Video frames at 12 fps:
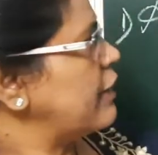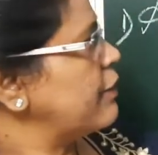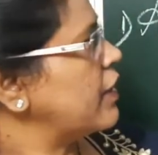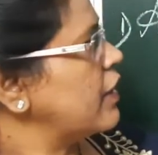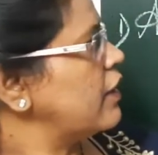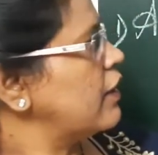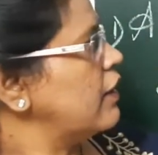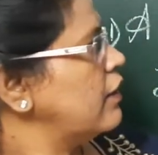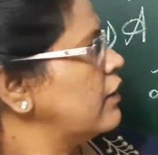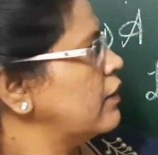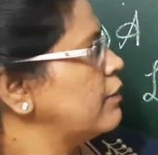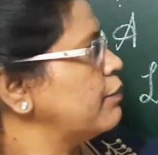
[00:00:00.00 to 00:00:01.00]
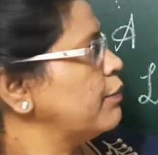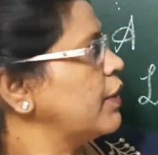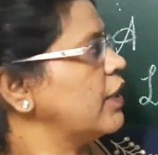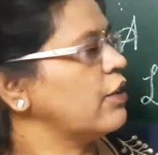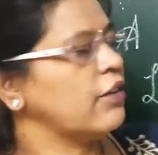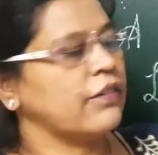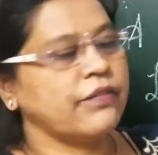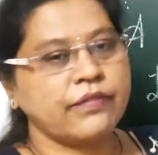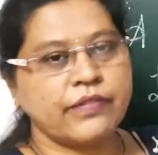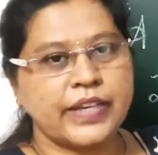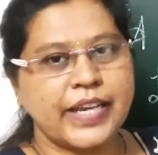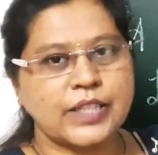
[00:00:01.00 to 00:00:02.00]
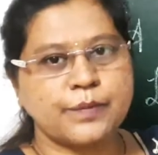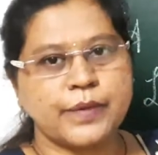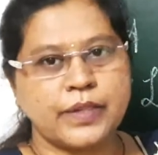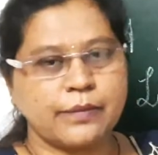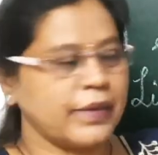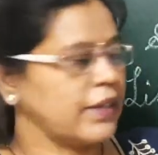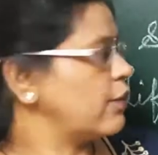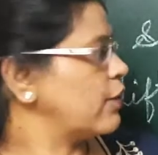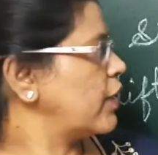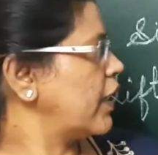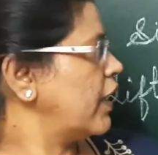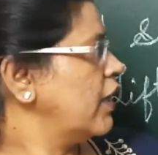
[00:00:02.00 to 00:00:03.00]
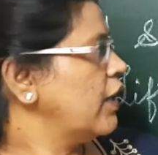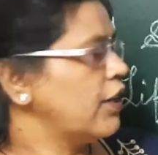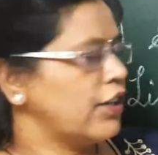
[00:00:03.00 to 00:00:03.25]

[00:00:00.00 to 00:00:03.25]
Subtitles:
tell me the meaning of experiment, okay?